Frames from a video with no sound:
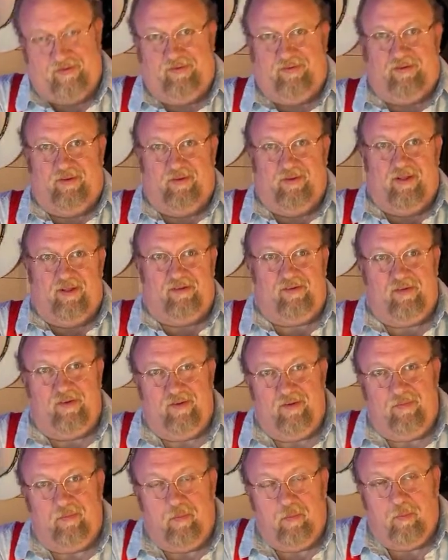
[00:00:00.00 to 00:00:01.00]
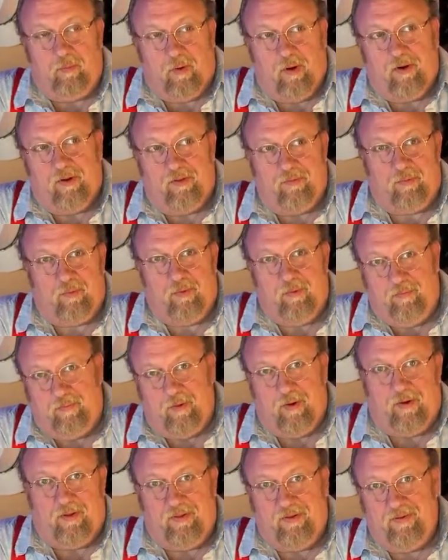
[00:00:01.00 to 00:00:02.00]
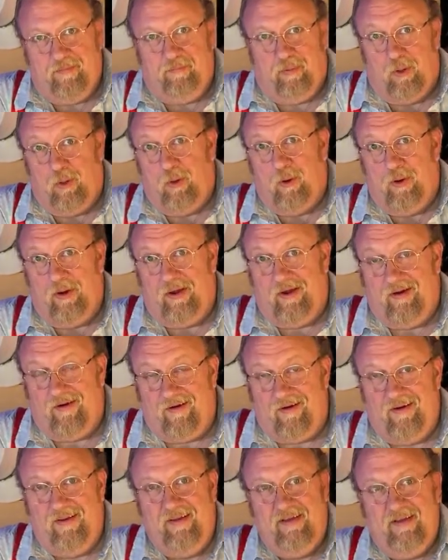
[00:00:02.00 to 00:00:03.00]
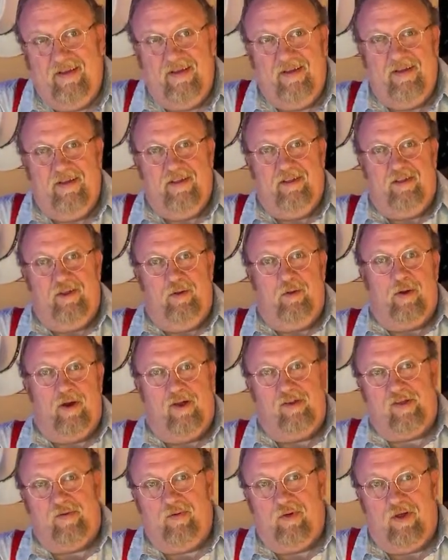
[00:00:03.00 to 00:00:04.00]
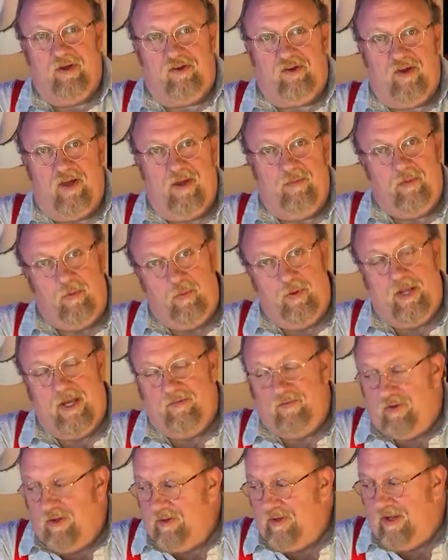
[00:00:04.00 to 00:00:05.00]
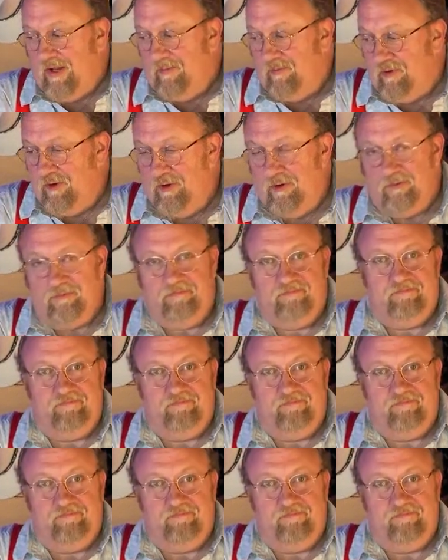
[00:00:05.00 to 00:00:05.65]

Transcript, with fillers: So that's a part of the part of the ploy here. You guys have a good time, but we have a good time too.